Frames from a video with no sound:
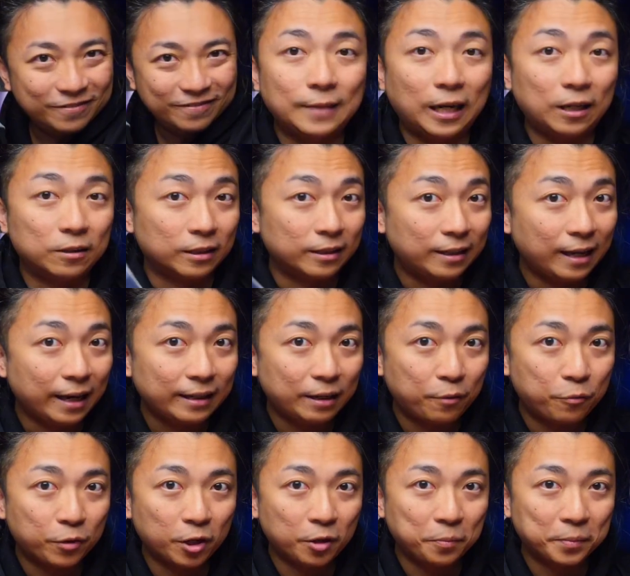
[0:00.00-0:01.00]
Now the deck
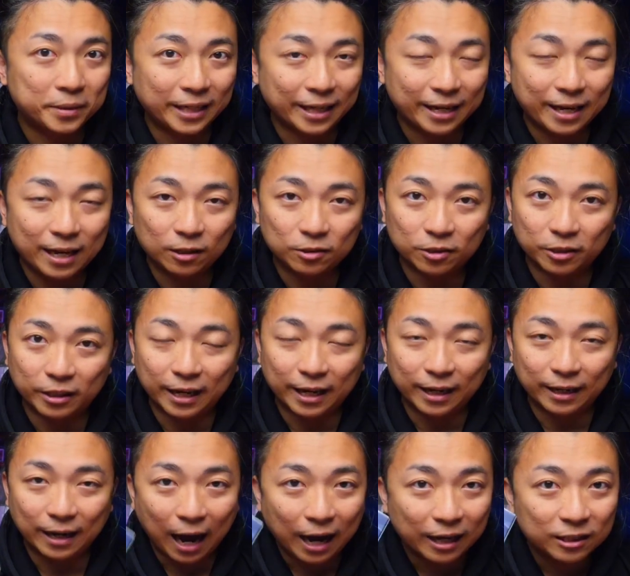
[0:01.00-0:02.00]
that we're going to be checking out
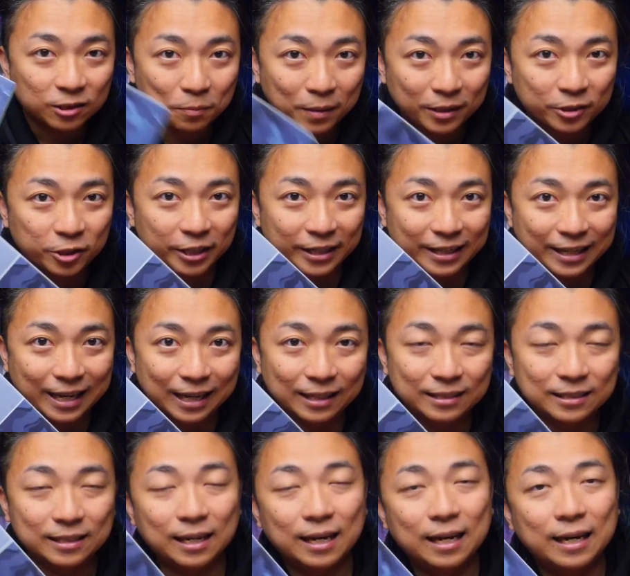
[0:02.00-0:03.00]
today, the Isometric
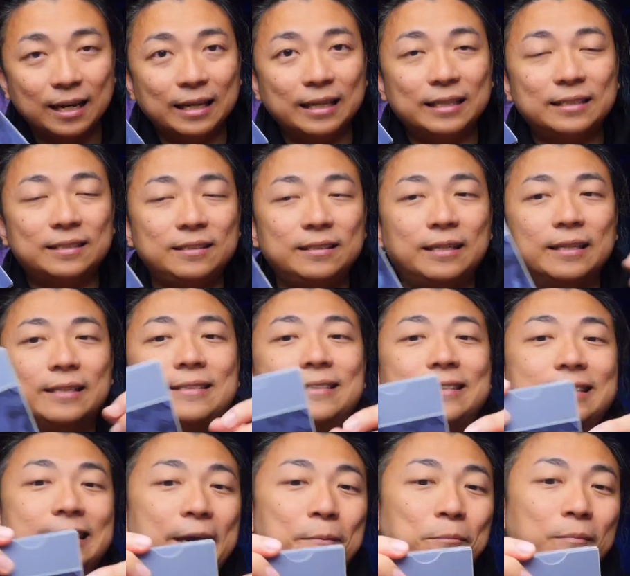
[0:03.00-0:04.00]
Yes, is the
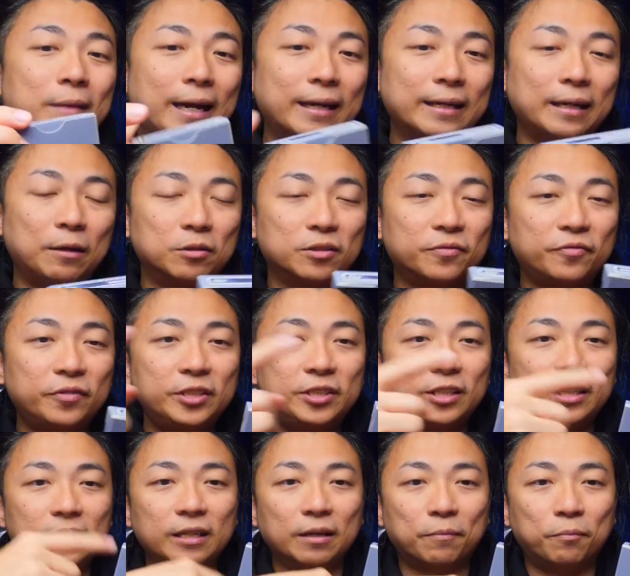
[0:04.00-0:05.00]
same deck that was
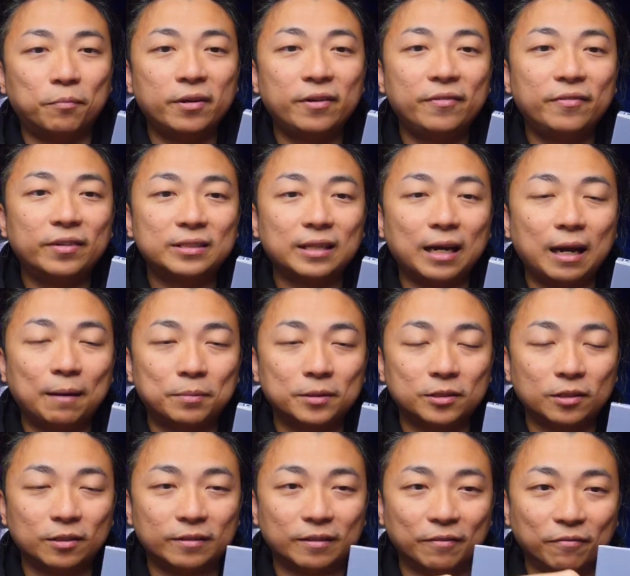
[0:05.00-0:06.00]
featured in a previous
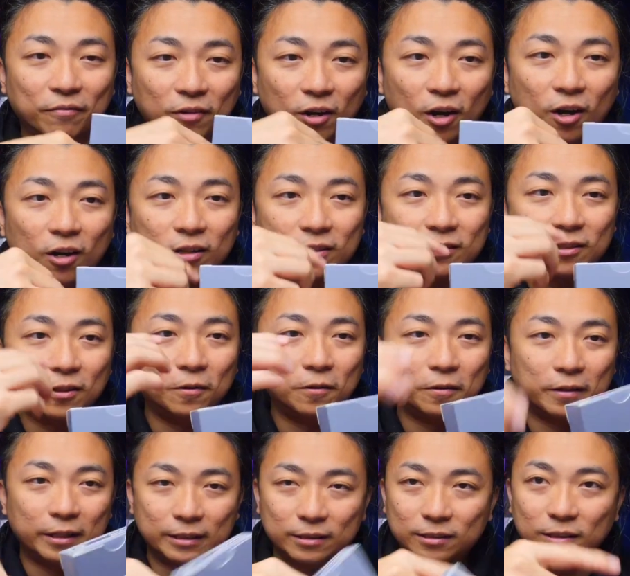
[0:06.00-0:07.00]
episode of the vlog, so
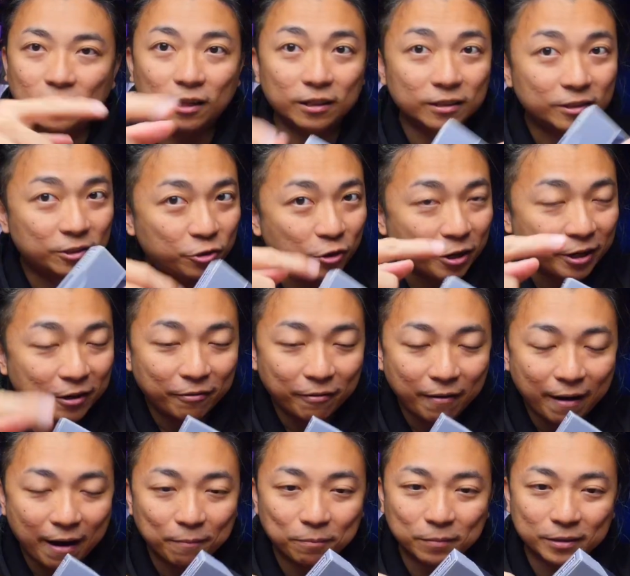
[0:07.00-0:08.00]
it's not shrink
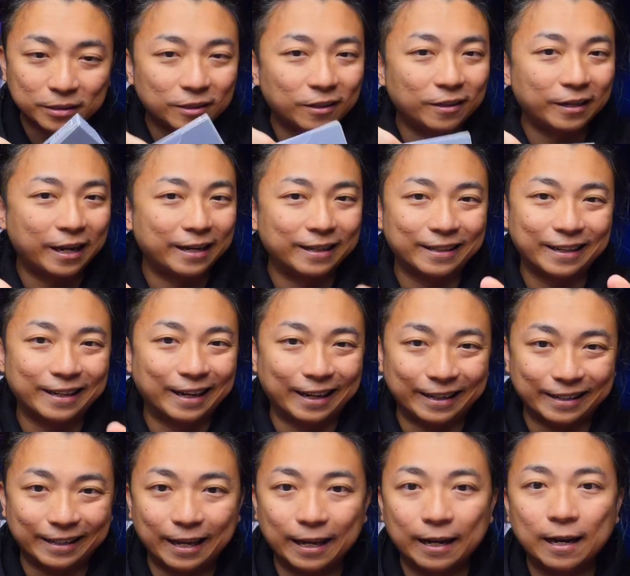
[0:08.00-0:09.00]
wrap, it's not anything
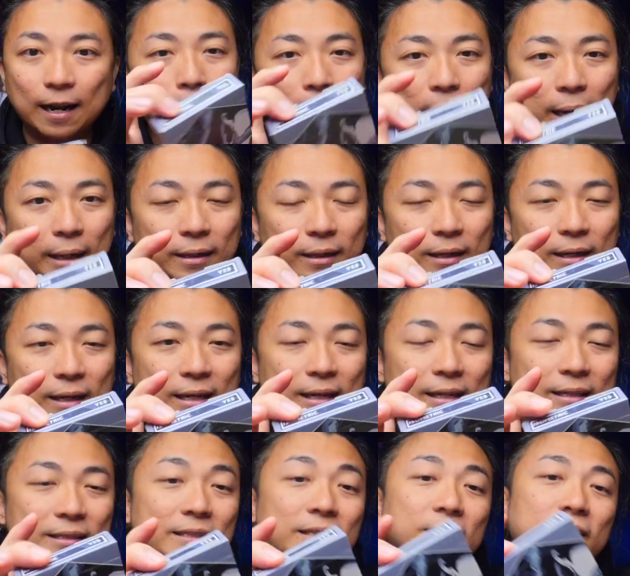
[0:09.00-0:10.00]
like that, but it
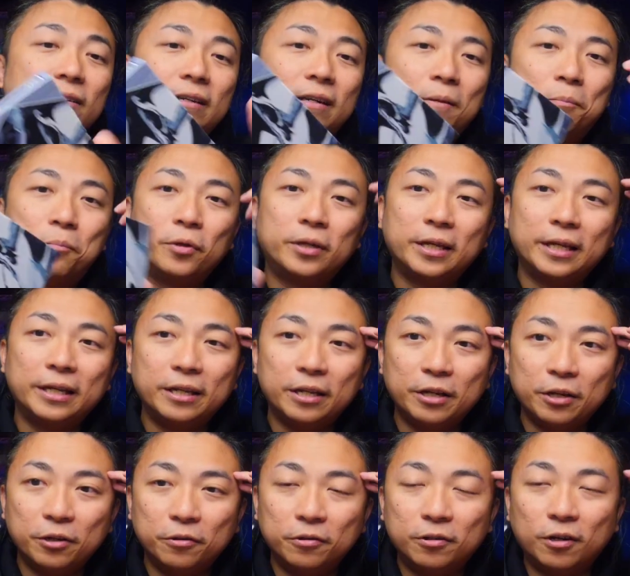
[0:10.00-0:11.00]
is still in a pretty
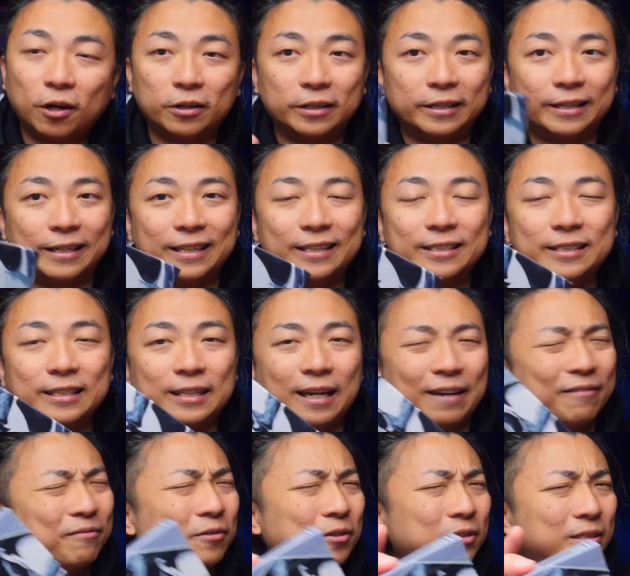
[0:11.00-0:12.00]
new condition.
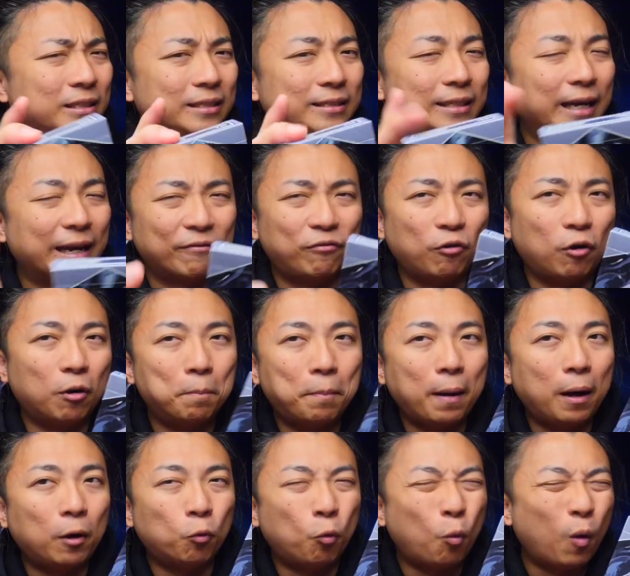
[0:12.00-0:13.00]
I've used this deck for
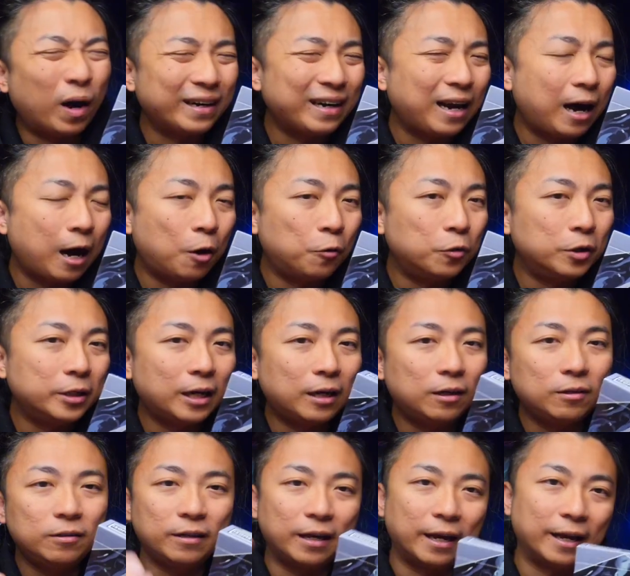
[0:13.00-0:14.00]
about 1 hour
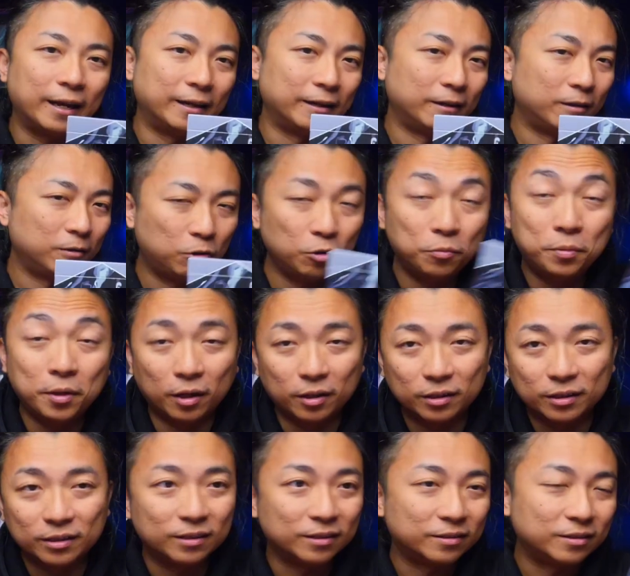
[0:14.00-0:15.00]
now, and to be
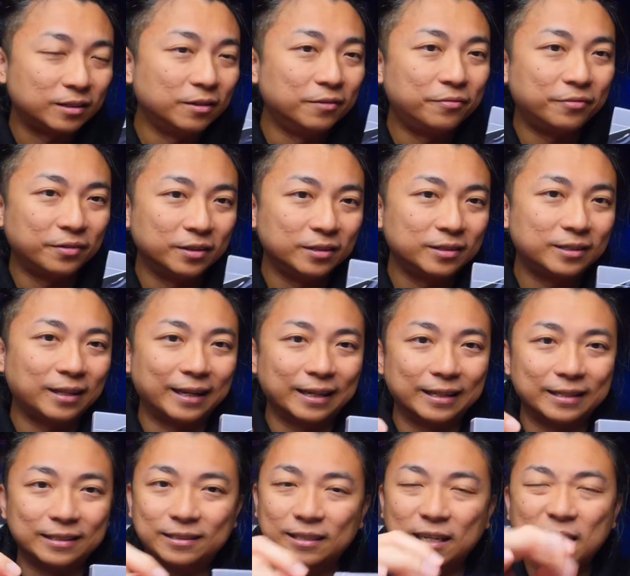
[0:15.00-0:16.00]
honest, it still feels like
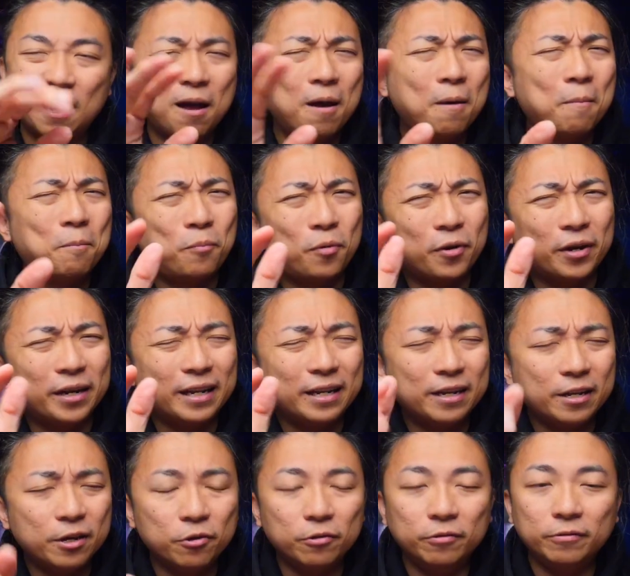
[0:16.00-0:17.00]
it's pretty
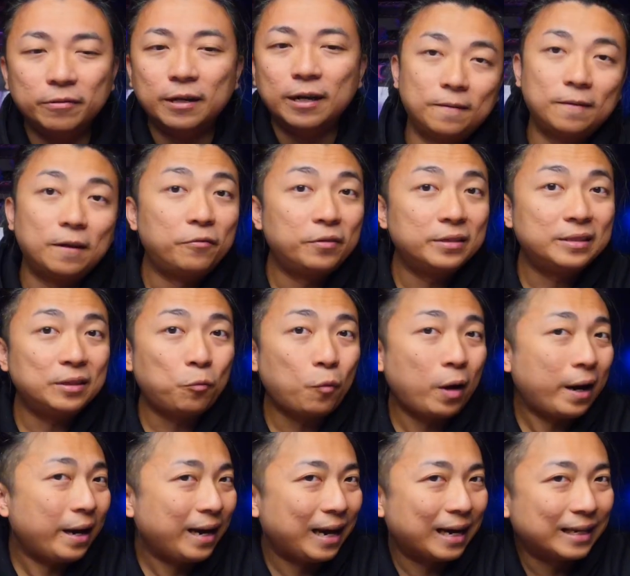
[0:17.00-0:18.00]
new. The reason
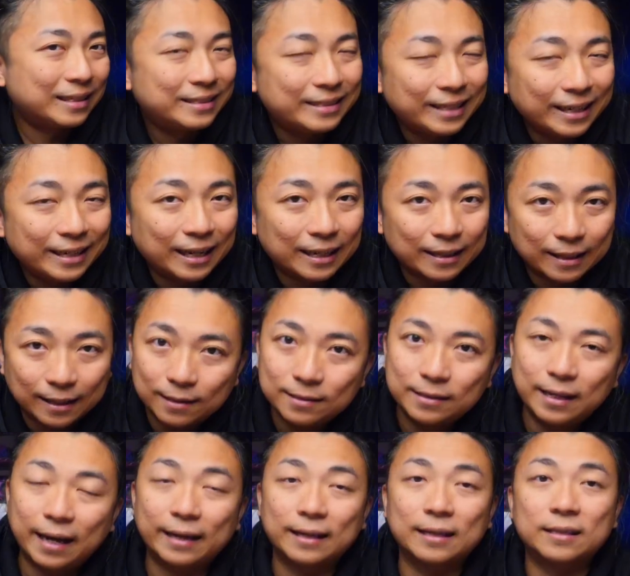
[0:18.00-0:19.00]
why I say that this
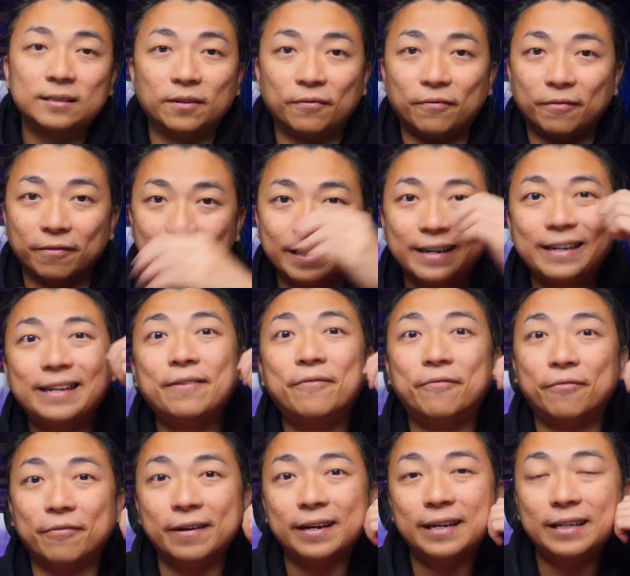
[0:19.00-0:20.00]
deck is a
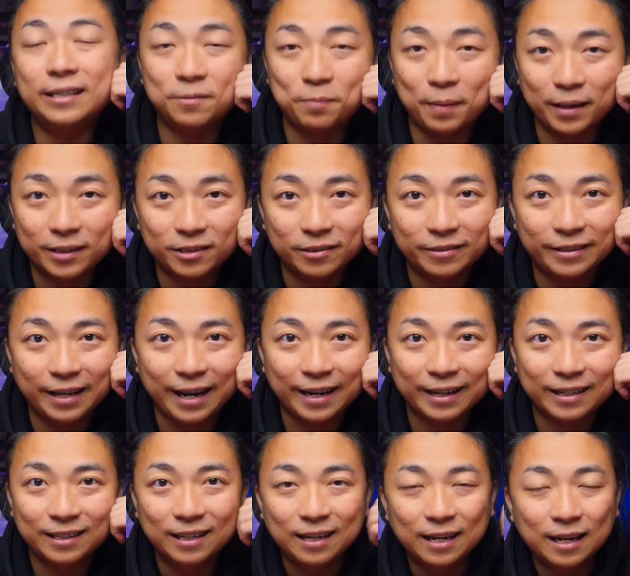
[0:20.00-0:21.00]
really special deck